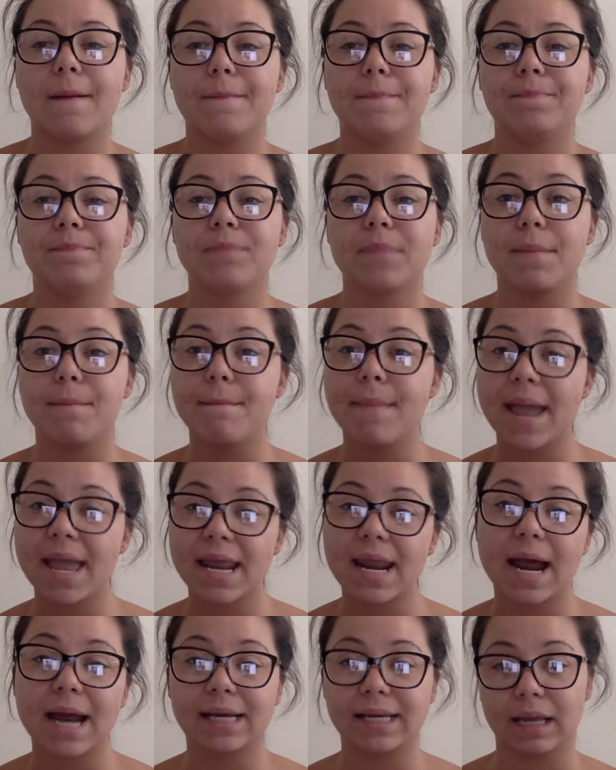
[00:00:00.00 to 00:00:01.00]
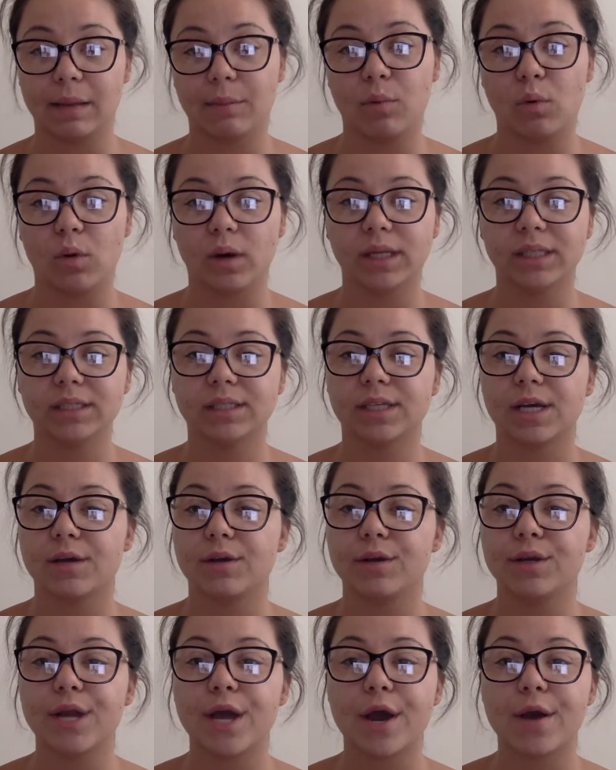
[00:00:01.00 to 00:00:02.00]
main idea points. So,
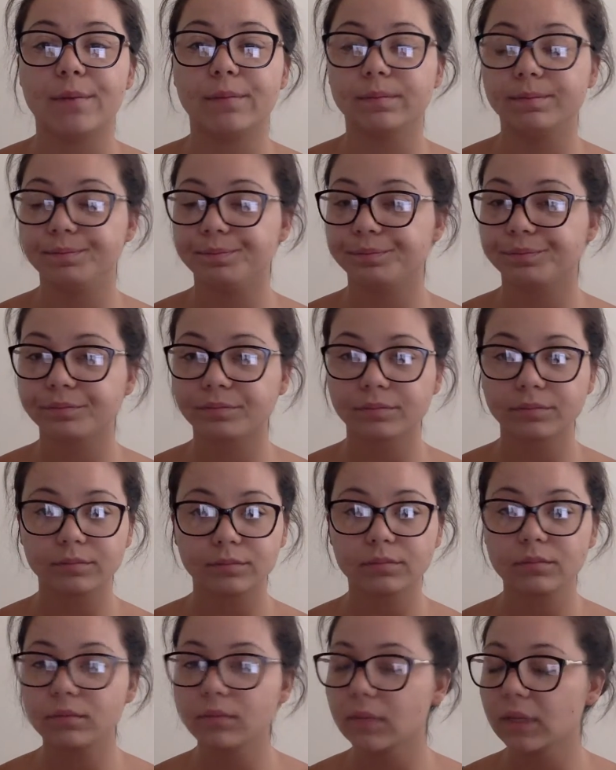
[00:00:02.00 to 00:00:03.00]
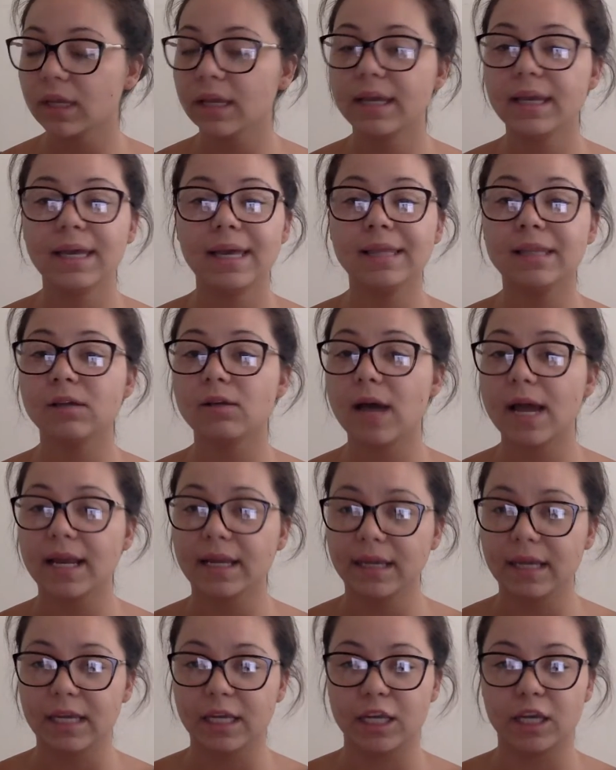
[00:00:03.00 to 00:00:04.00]
in The Lion
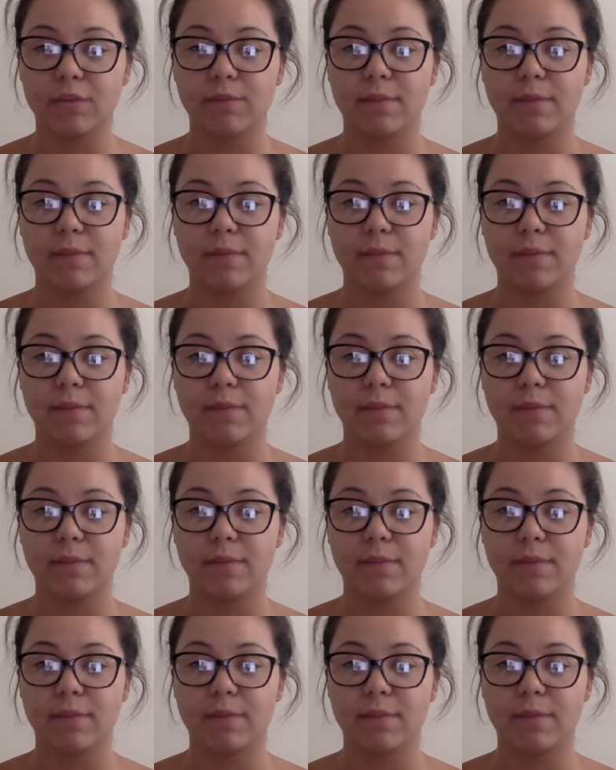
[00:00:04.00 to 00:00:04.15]
King, you may